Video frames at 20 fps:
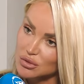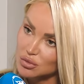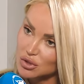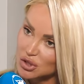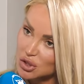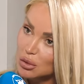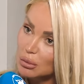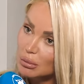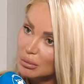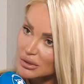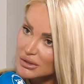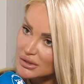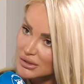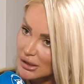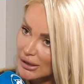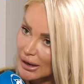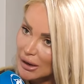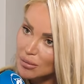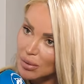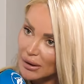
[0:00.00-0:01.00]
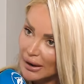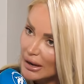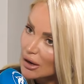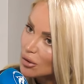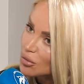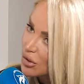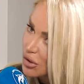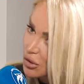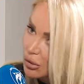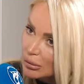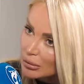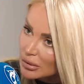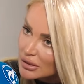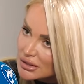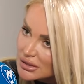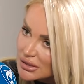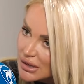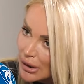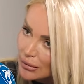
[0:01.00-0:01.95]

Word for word: was numbers. I like playing with numbers.